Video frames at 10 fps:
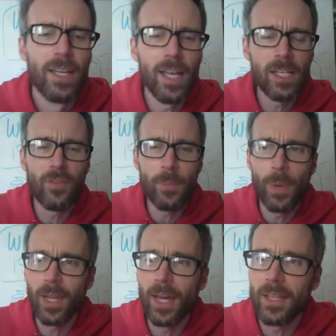Yes, very
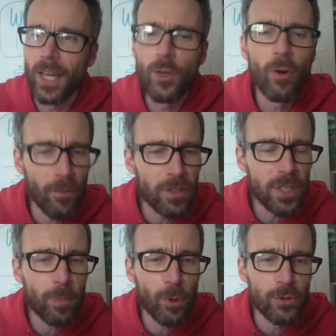polite there. You were
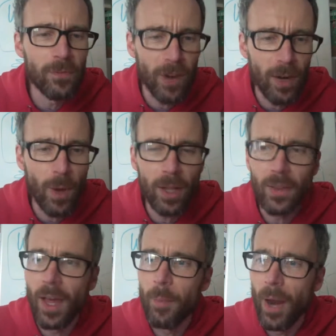obviously brought up very well
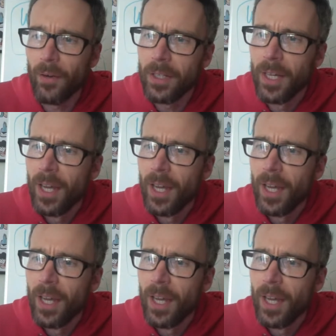there, Perrin.